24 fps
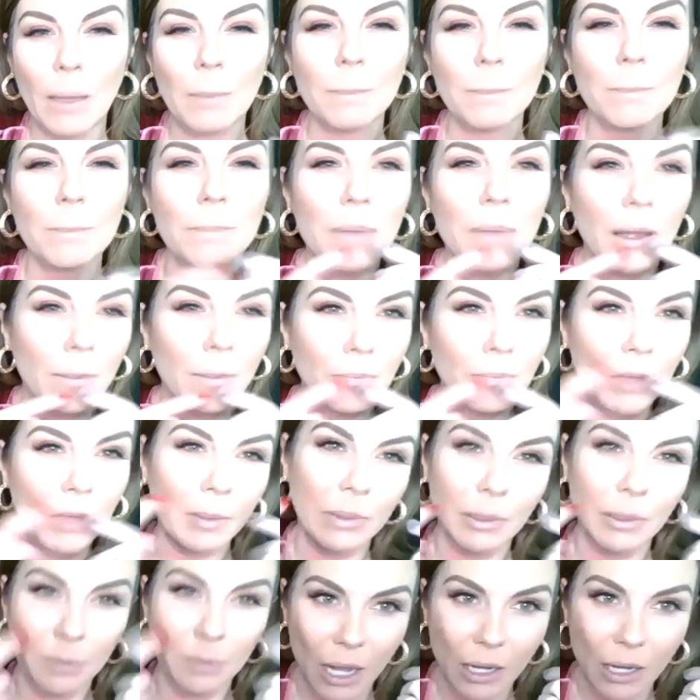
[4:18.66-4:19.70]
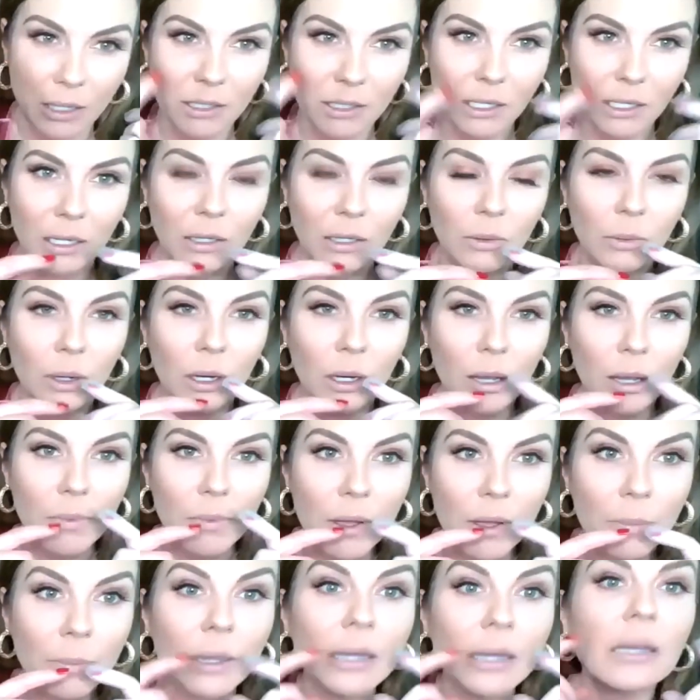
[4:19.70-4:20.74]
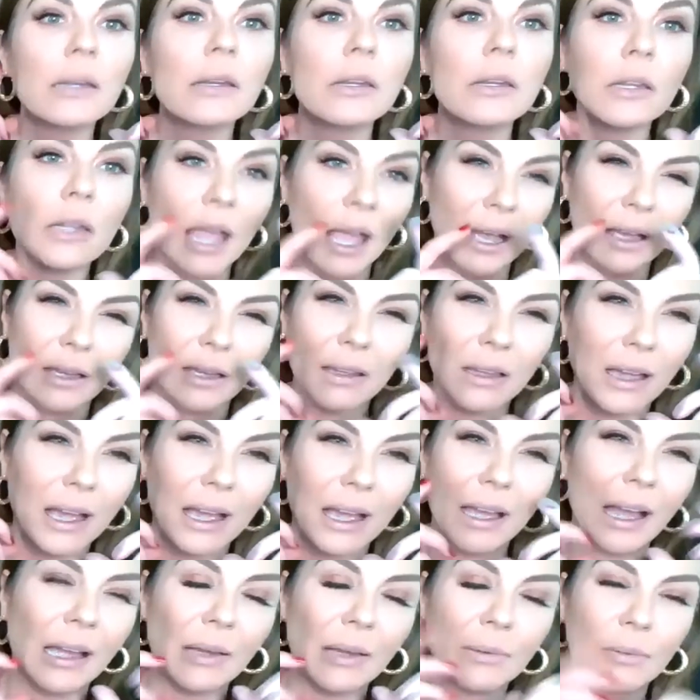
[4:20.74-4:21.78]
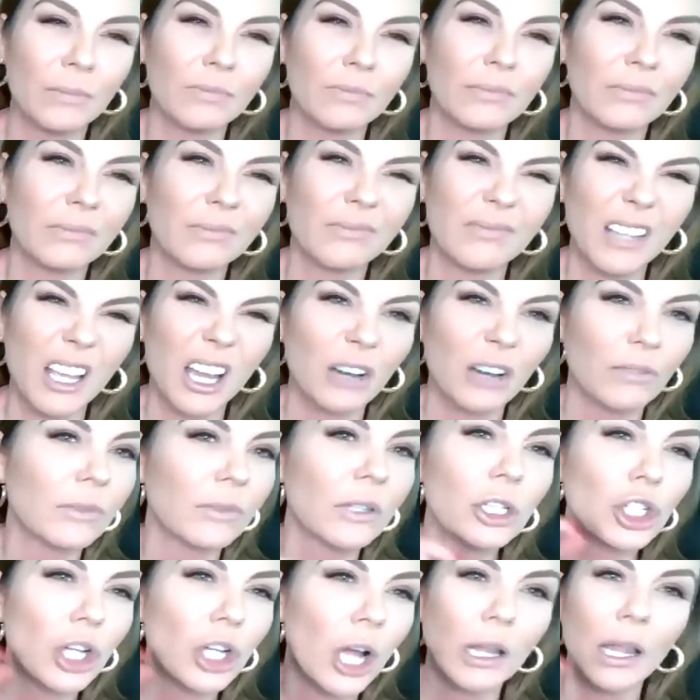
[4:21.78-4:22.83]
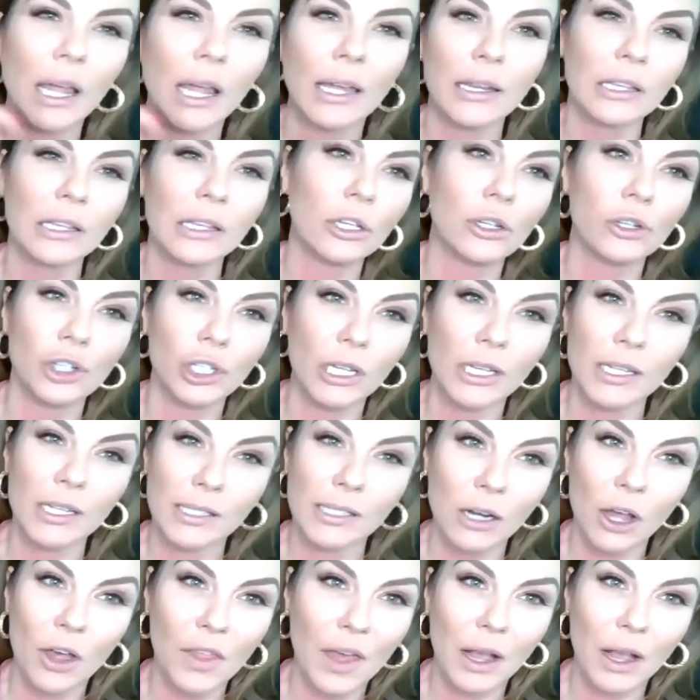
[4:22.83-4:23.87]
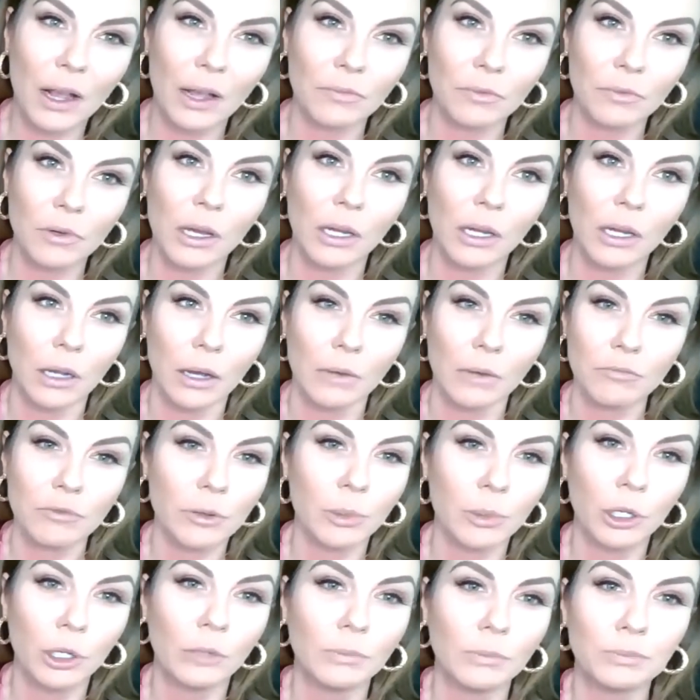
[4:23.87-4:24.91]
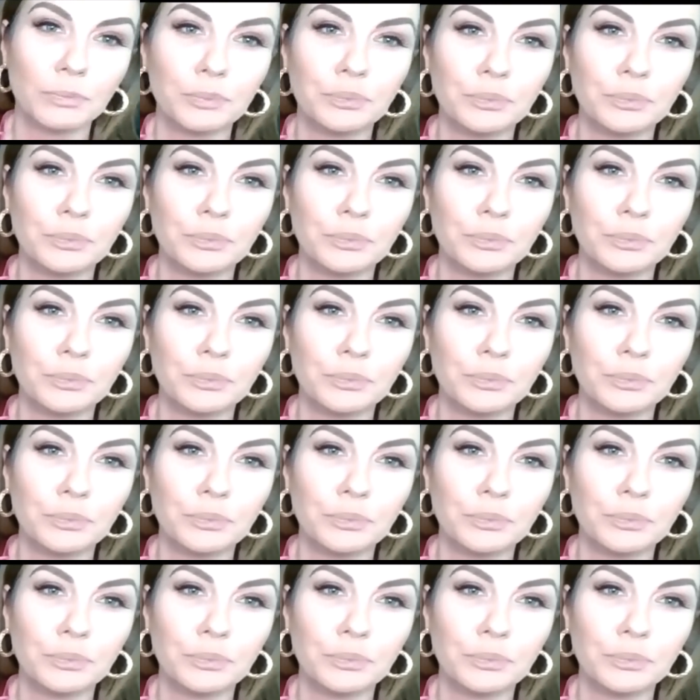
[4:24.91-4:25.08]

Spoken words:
But I mean, the block's not going to work with it. But yeah, no, the jawline, it usually isn't all that uncomfortable.